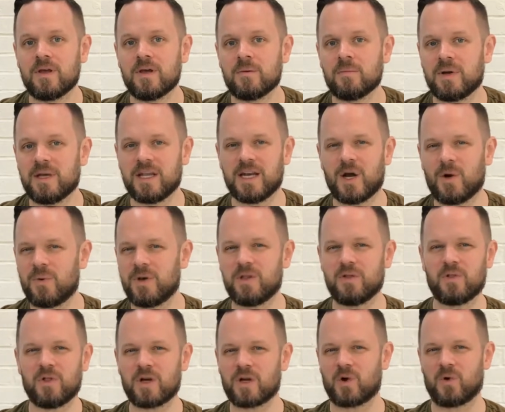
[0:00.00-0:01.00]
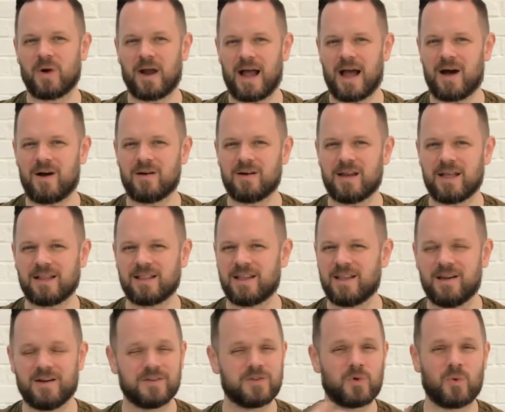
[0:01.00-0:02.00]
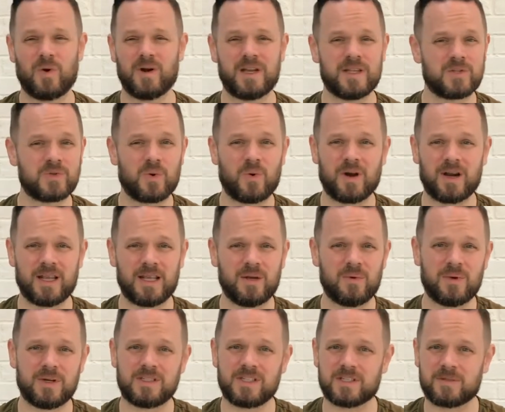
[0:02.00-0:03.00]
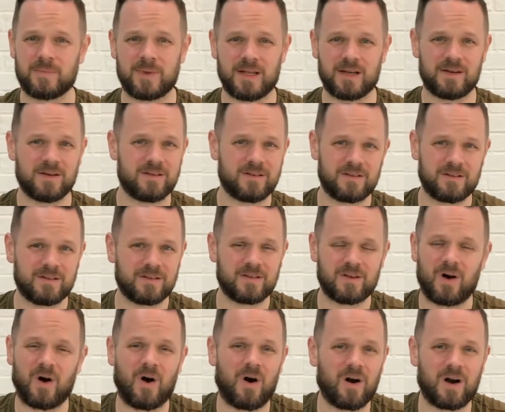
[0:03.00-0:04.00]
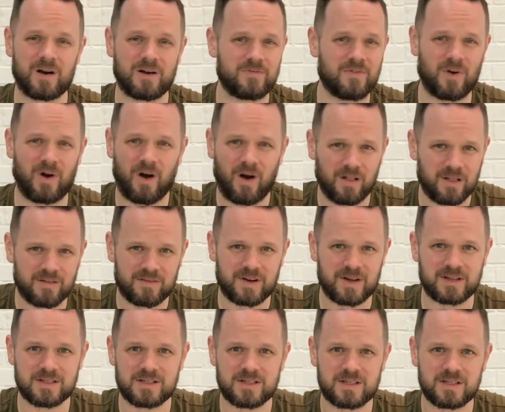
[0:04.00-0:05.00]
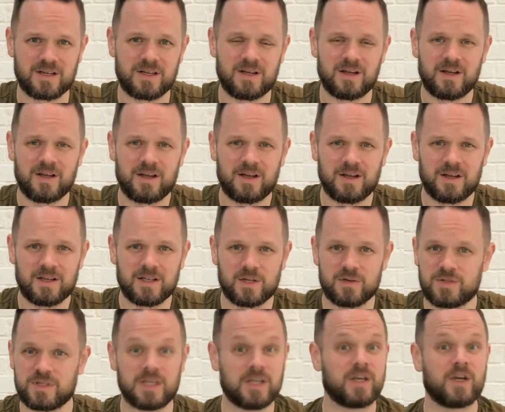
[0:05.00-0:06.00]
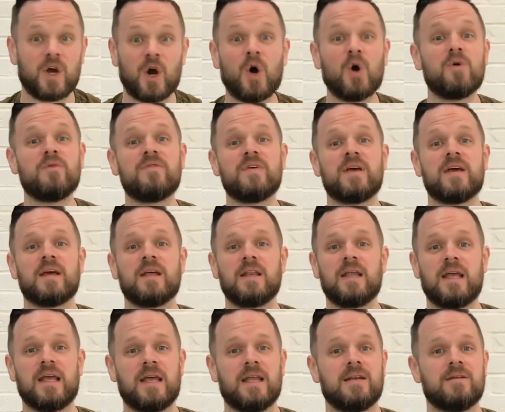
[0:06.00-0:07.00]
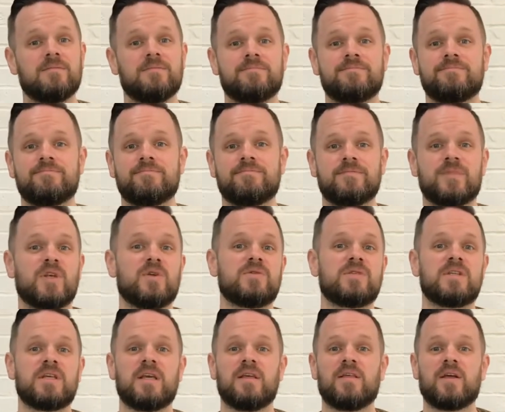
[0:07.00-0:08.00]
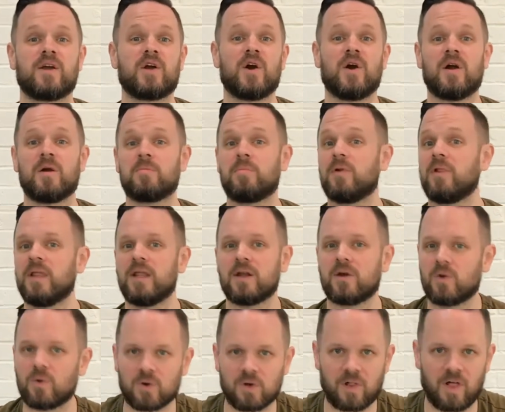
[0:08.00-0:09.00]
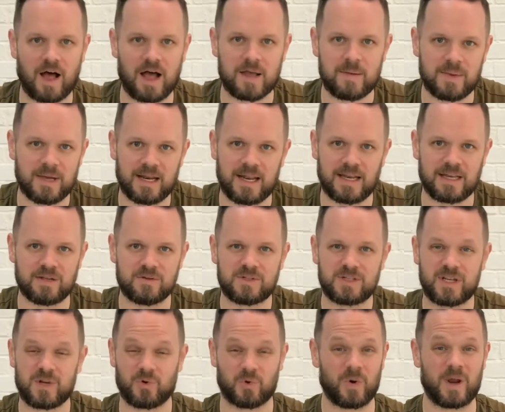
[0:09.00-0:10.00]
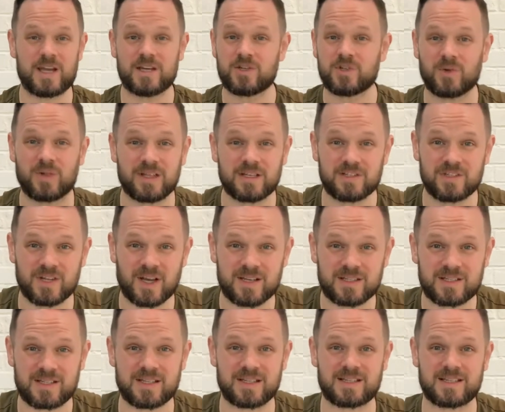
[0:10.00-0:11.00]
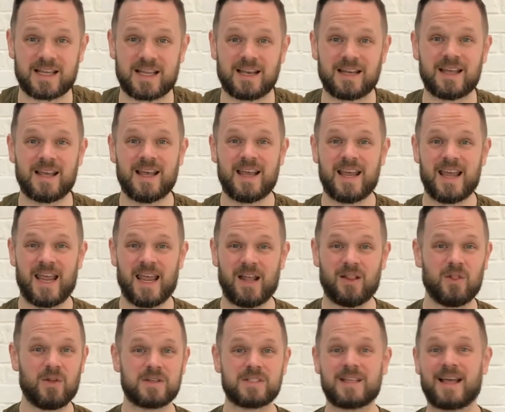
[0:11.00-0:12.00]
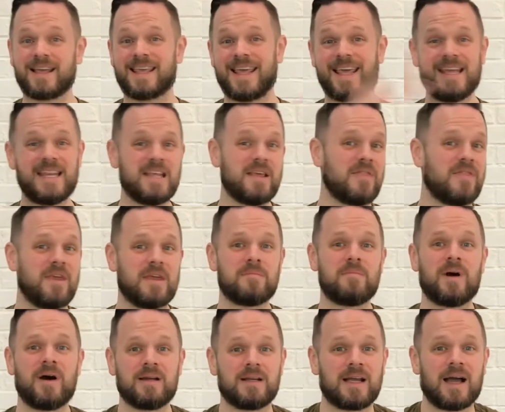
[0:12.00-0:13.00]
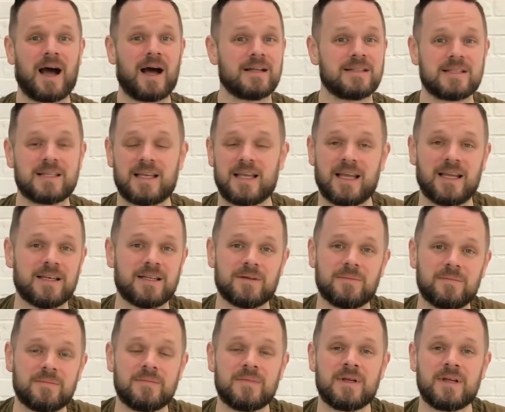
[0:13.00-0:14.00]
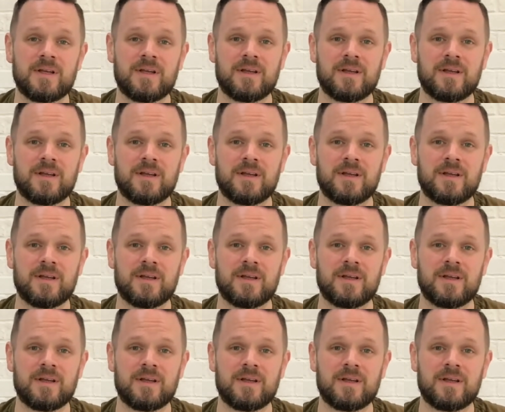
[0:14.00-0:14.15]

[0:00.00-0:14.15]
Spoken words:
But you know, when you look around at the year 2020, which has been hard for all of us, you see COVID and you see the current political climate and you see racial injustice, and it looks like anything but God's kingdom.